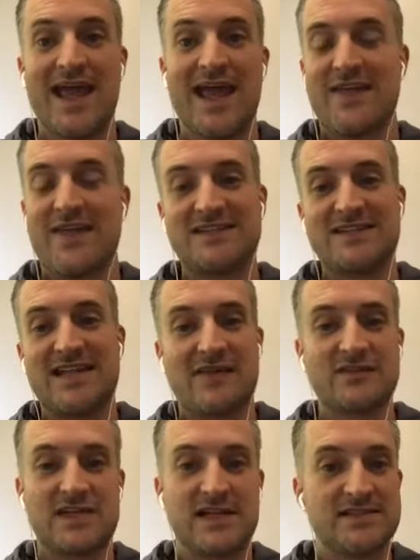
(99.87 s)
and they did
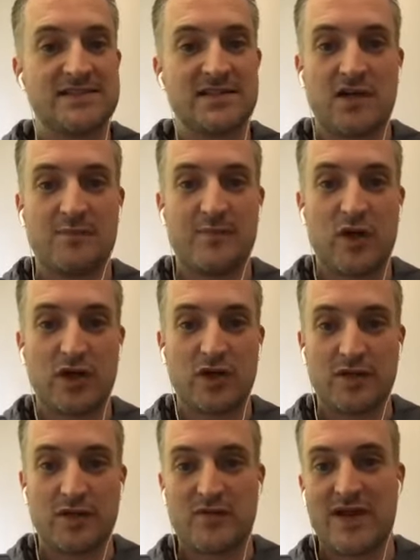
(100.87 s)
advertising on
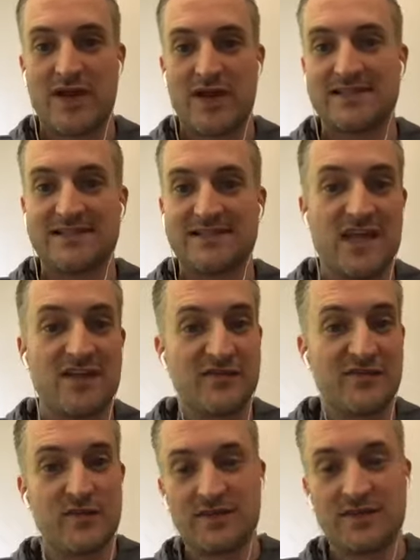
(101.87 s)
partner brands and
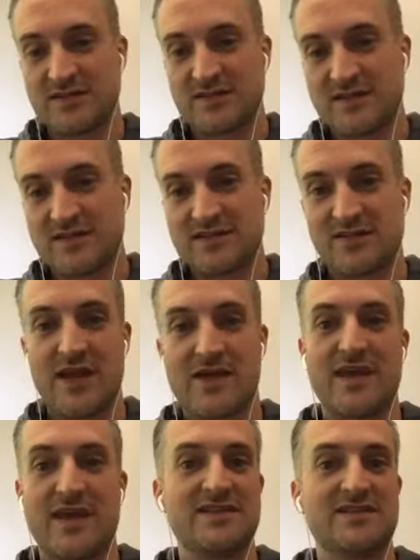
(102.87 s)
influencer Instagram
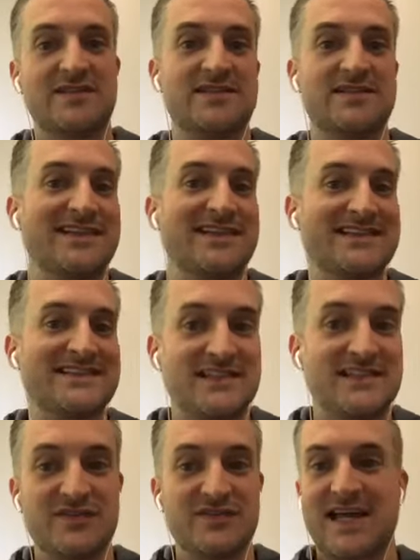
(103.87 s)
pages, and they had
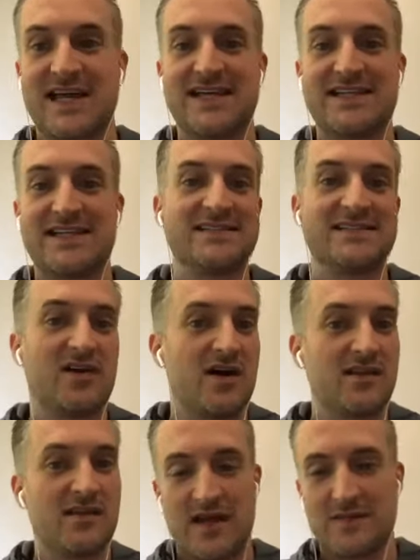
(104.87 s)
deal sites and
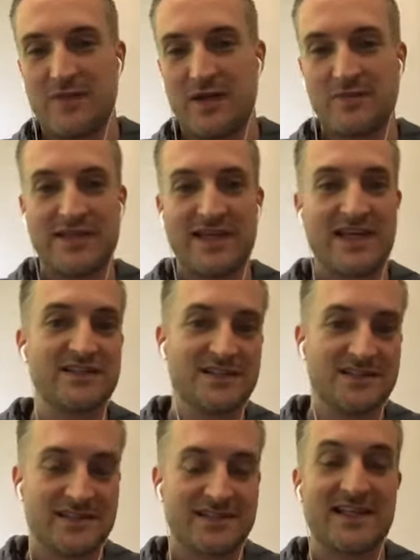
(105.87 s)
online
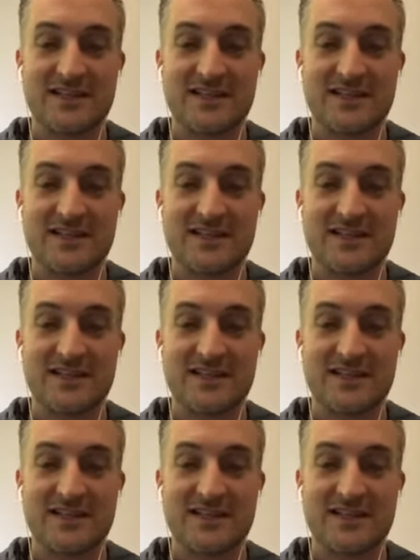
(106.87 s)
publications that they